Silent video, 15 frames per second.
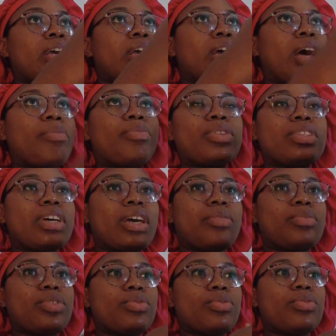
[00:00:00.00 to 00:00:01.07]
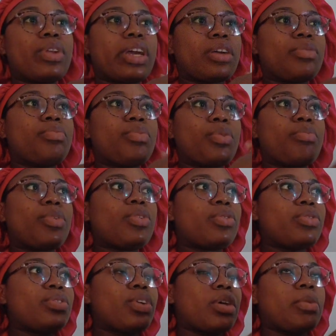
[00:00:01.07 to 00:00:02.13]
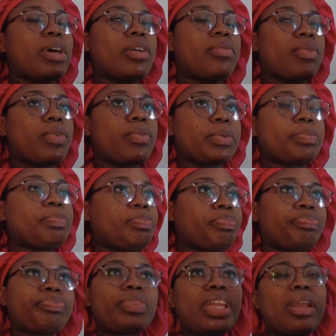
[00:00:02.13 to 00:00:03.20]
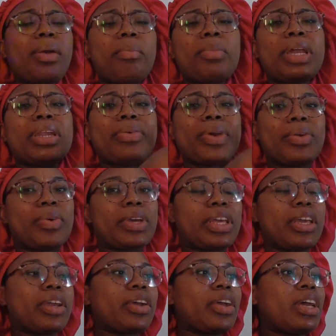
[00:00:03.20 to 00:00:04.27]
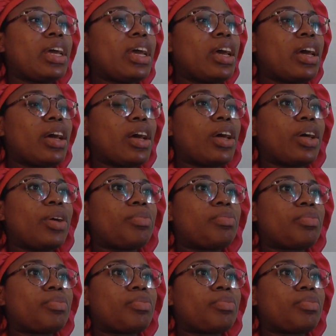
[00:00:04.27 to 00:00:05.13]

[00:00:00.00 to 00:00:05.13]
ample time to do, like, promote, talk about it, whatnot. But anyway, we're here. So